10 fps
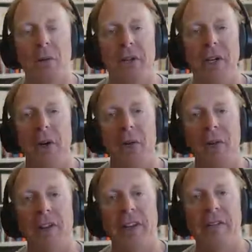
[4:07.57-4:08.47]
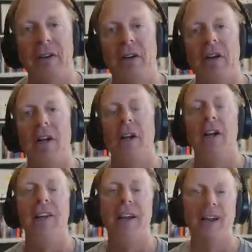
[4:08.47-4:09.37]
will then go through the liver.
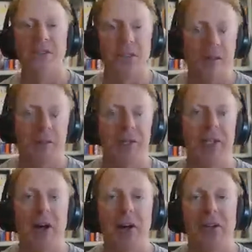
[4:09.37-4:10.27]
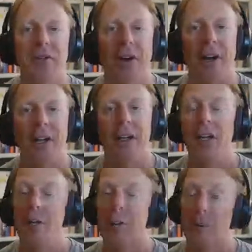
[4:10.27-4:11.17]
That has some detoxifying,
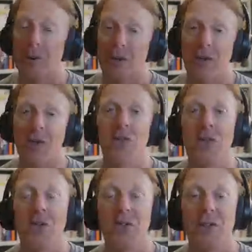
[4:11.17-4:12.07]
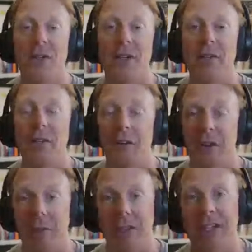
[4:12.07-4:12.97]
but it puts a huge stress on the liver if you have a
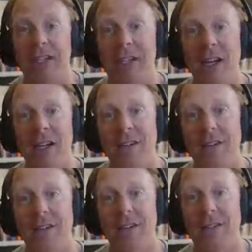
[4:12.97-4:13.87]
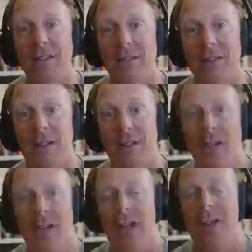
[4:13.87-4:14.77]
leaky gut. If you have a
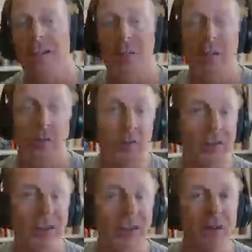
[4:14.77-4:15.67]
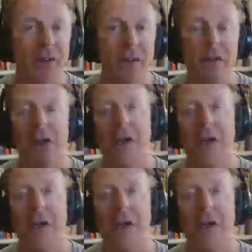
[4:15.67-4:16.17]
faulty liver, then you're not going to be able to